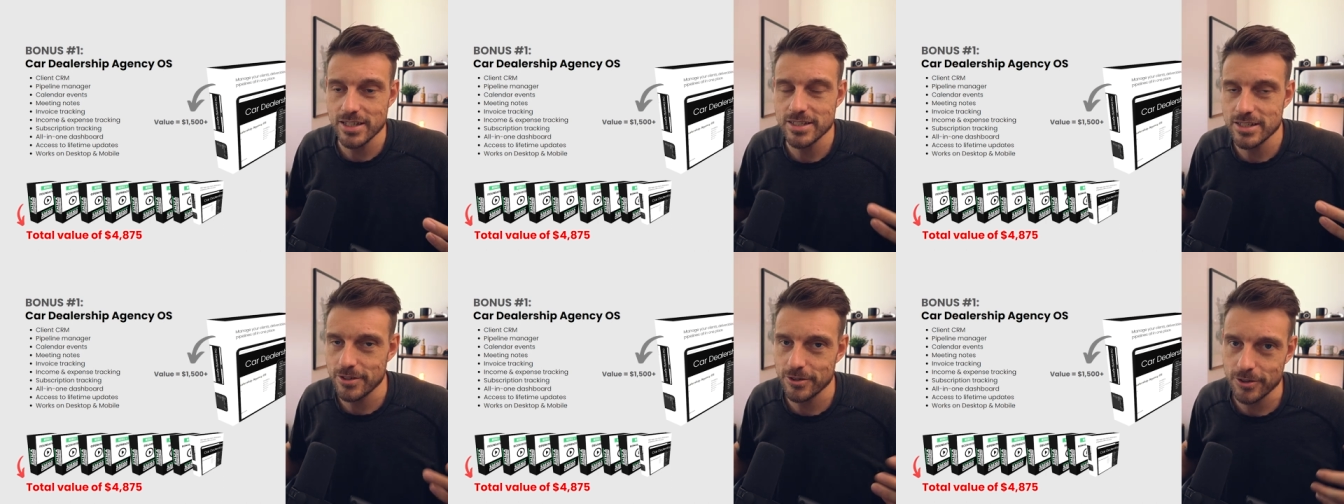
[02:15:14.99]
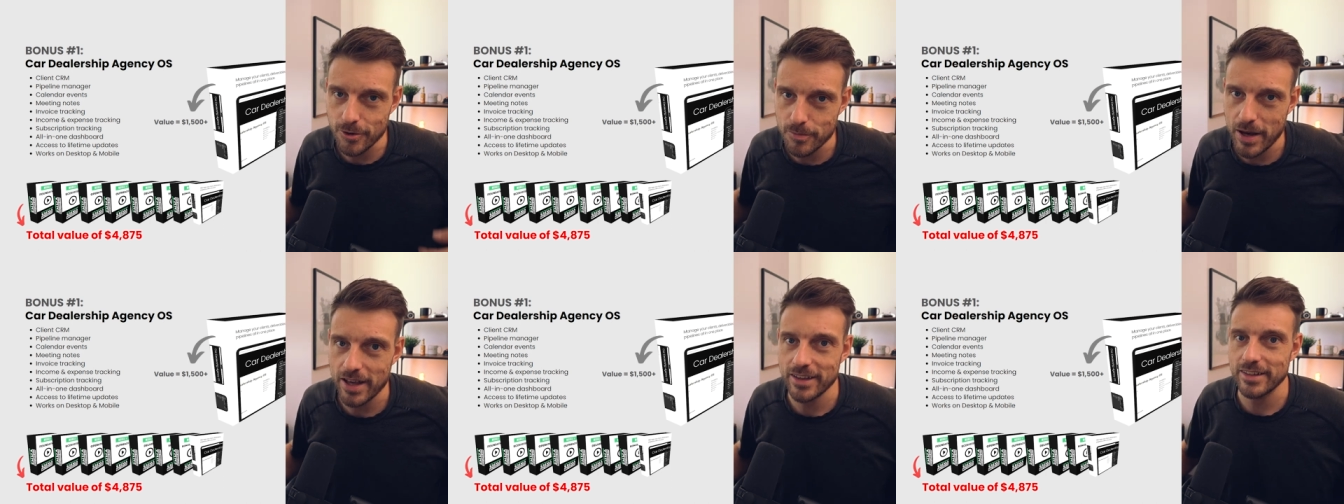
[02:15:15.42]
easier to
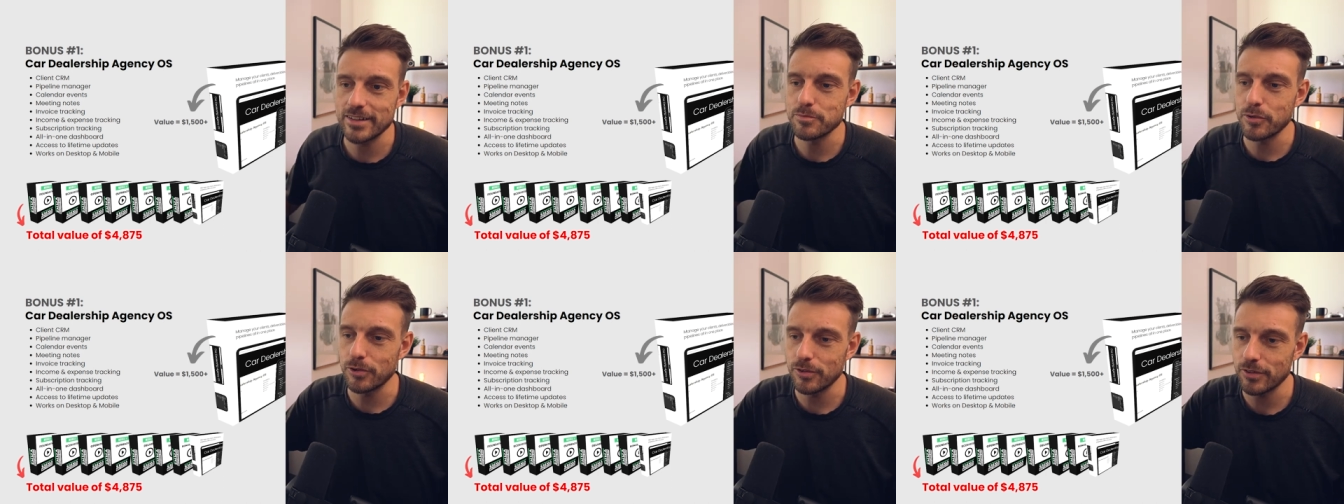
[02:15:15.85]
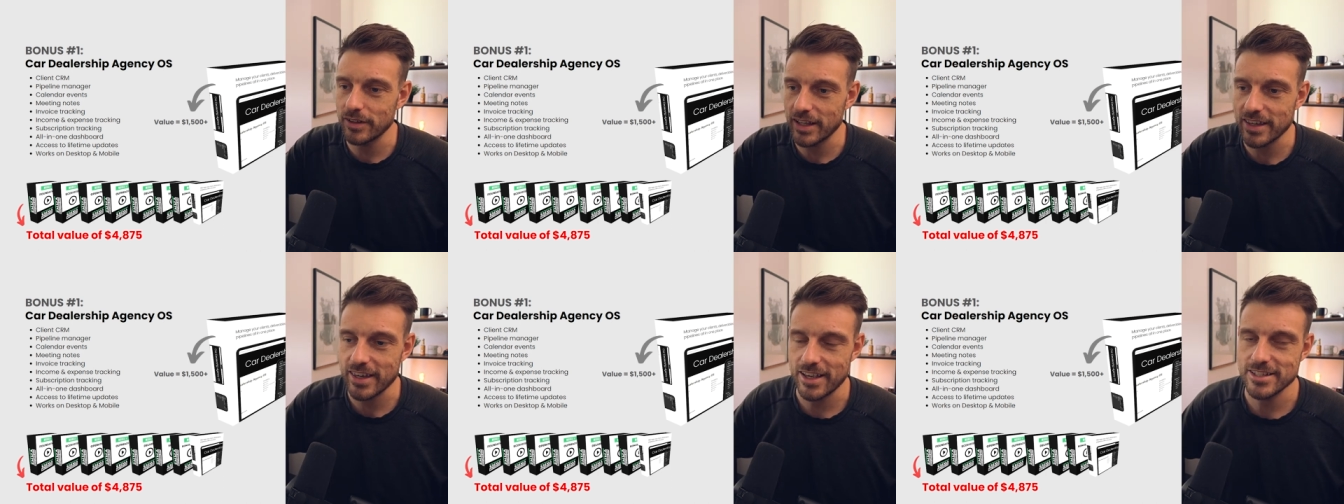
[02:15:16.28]
go back and pull
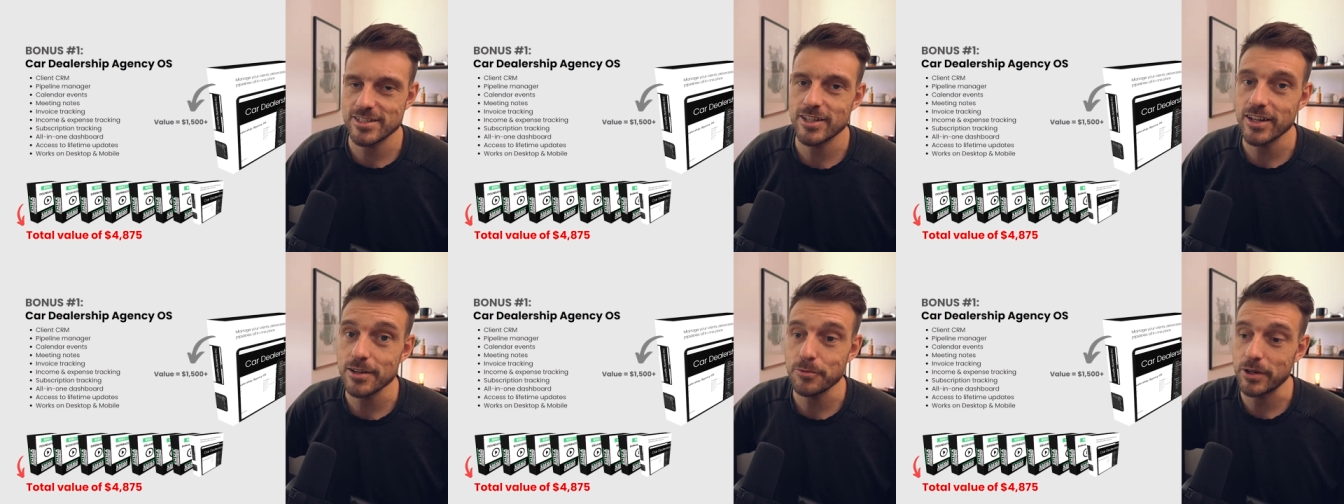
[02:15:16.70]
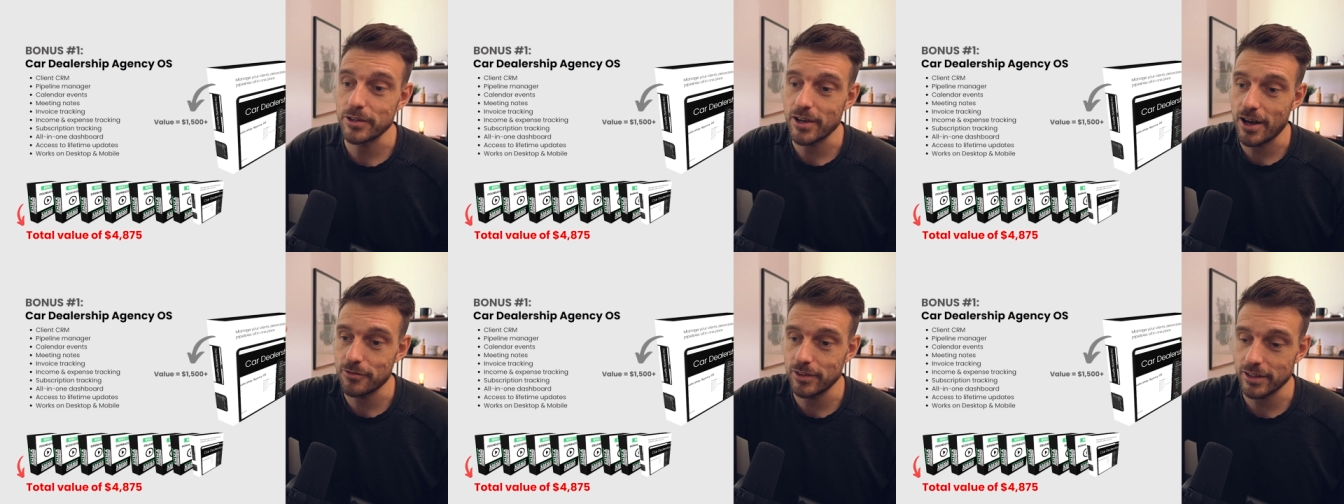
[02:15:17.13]
a case study when you
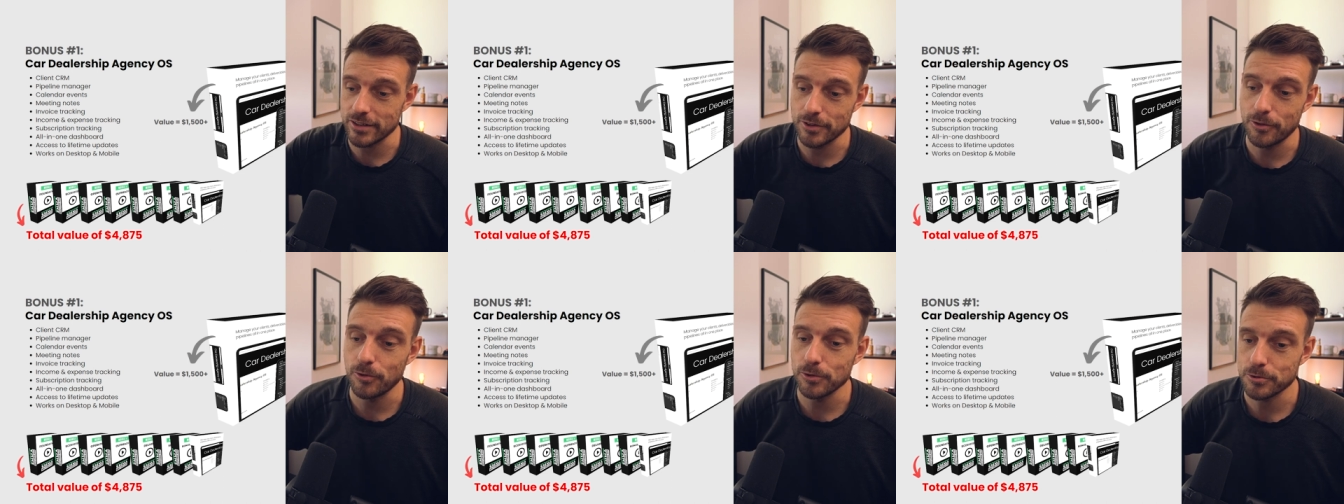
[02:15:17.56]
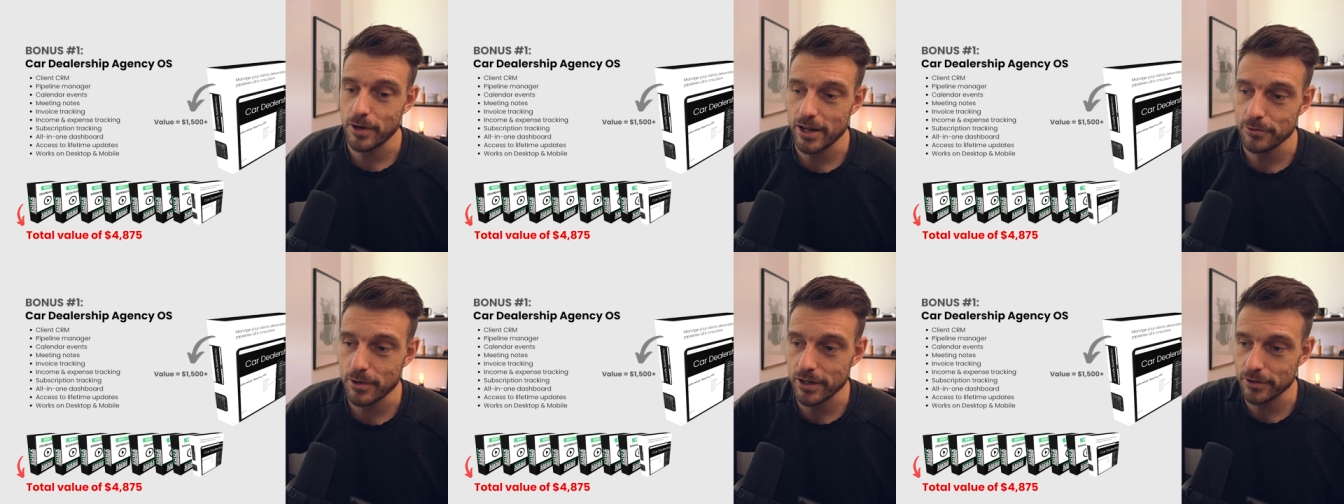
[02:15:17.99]
have like the whole
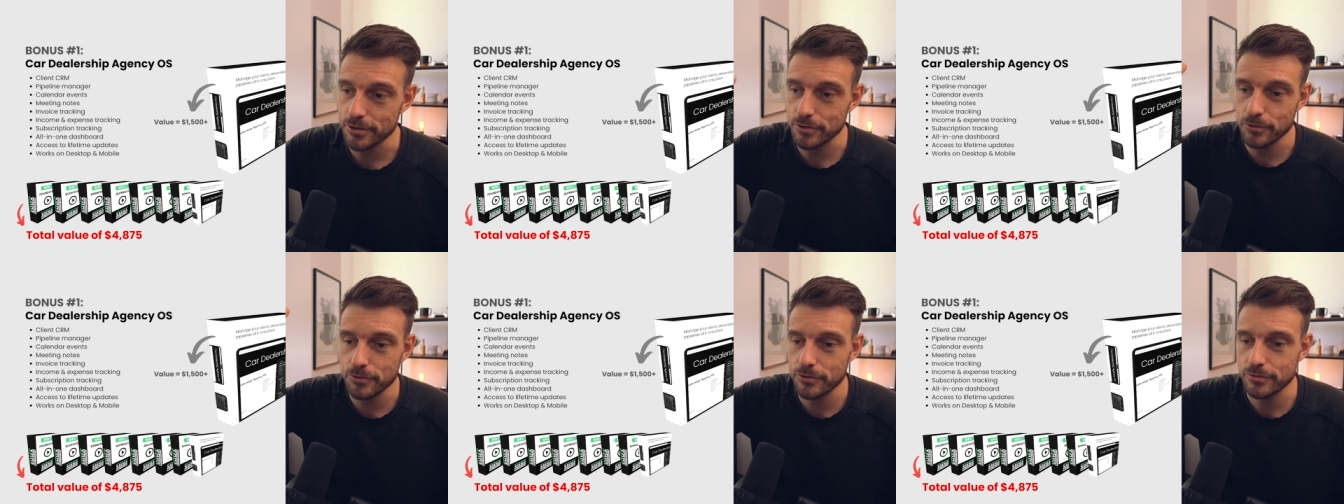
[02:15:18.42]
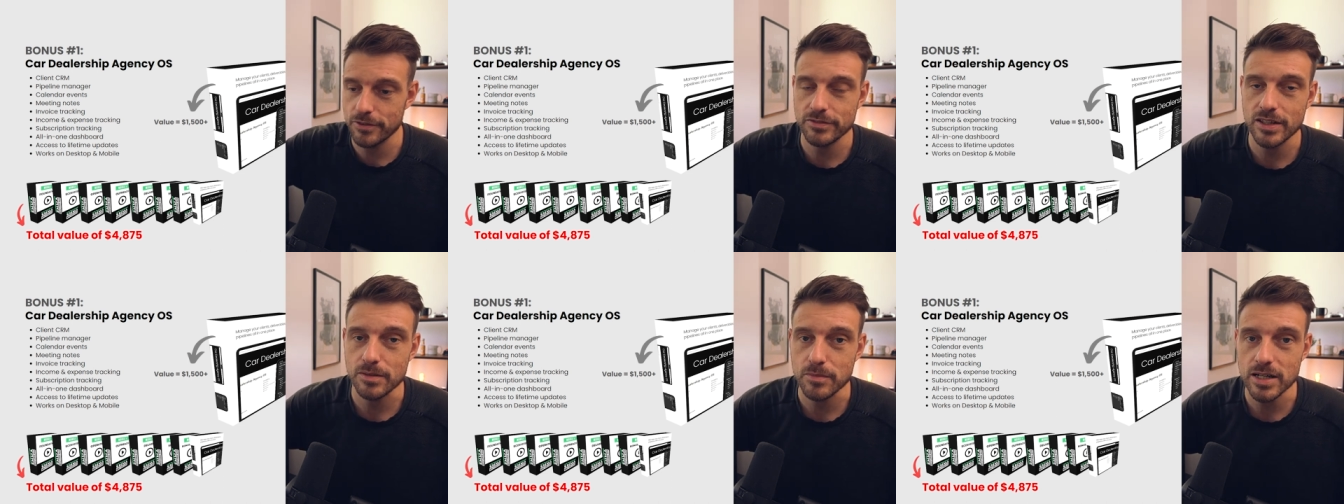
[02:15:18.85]
track record over
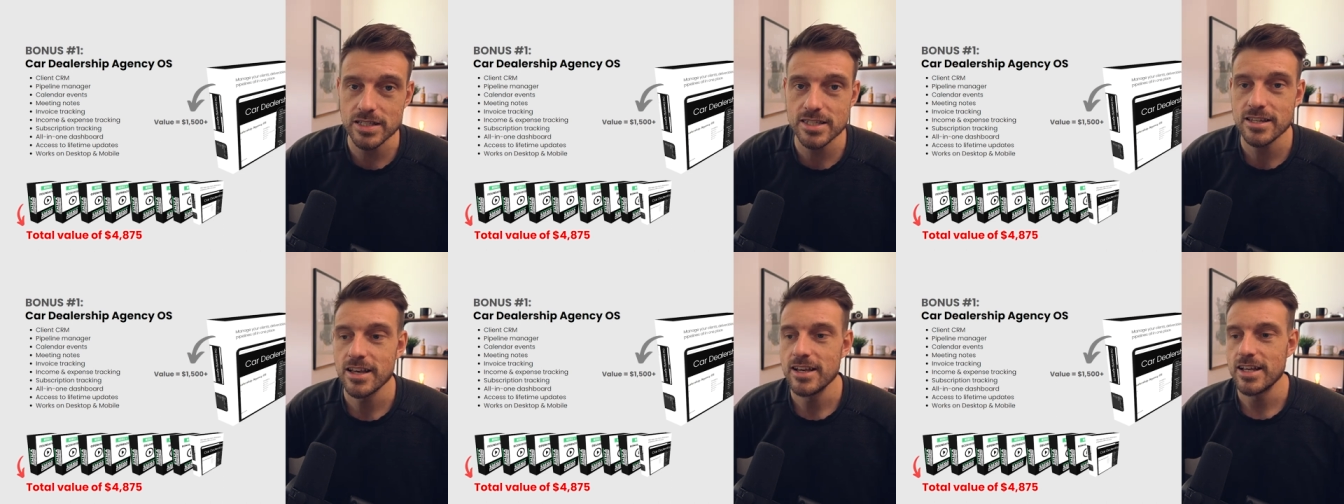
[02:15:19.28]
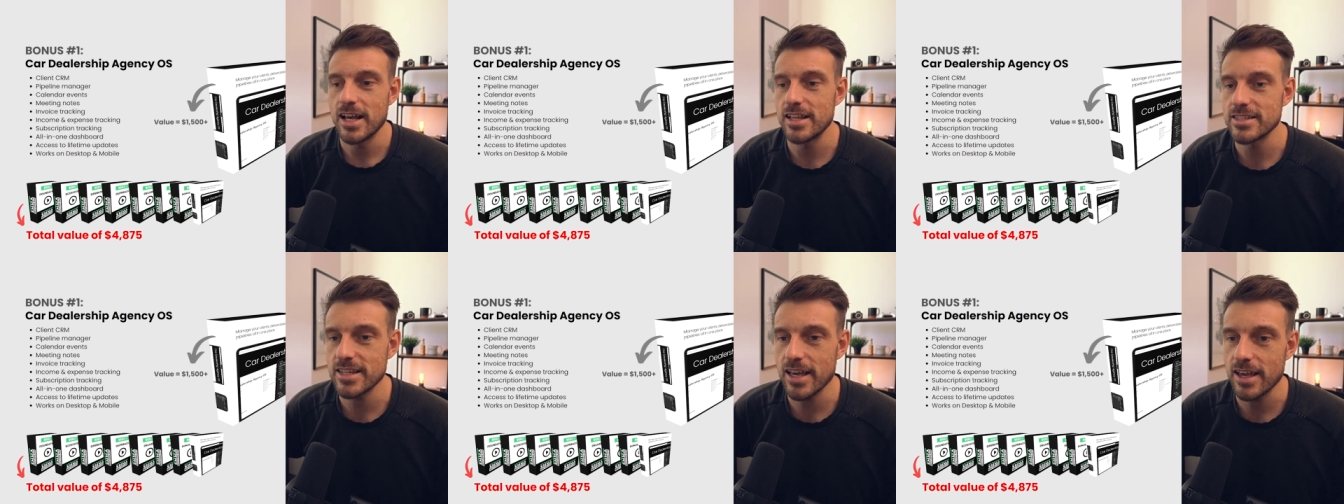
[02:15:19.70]
15 months
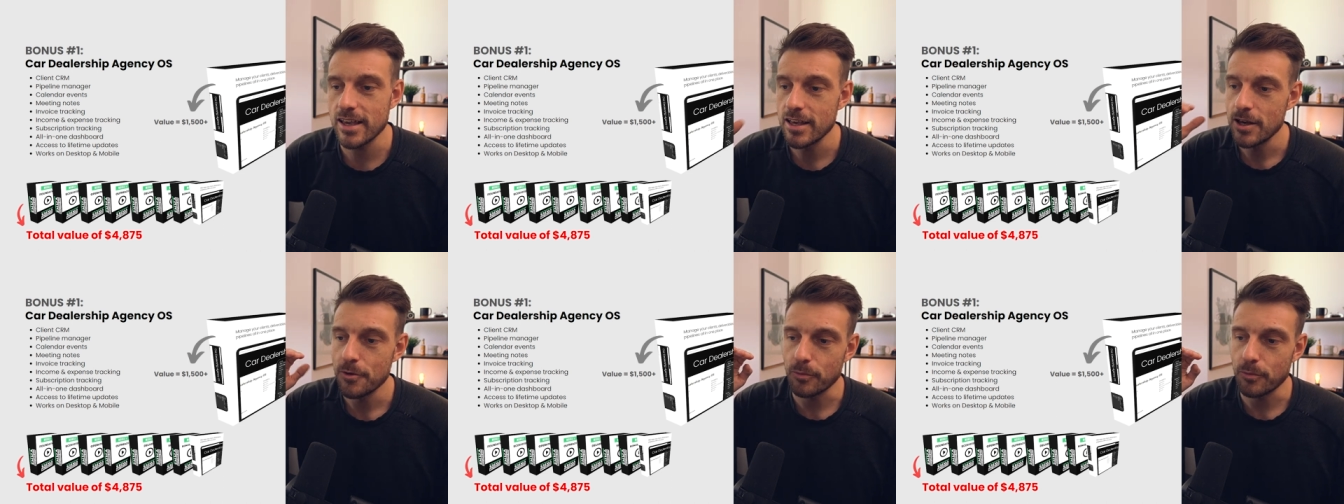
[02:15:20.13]
and say,